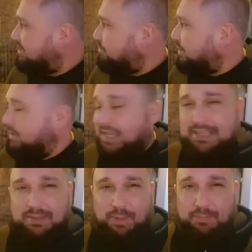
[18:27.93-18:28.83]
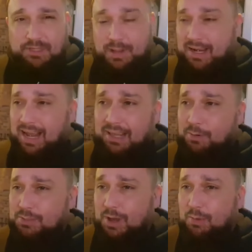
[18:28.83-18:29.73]
Proper decent pub, just met the
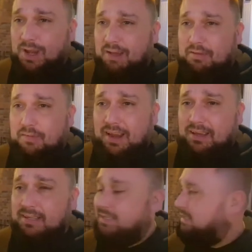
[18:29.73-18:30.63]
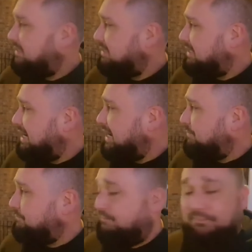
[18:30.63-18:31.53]
landlord as well, what a lovely fella.
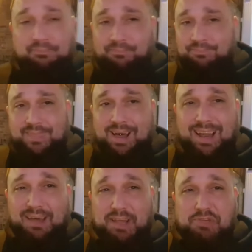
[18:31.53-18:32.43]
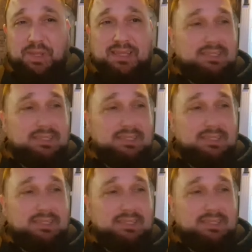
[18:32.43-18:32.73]
I love Ashby.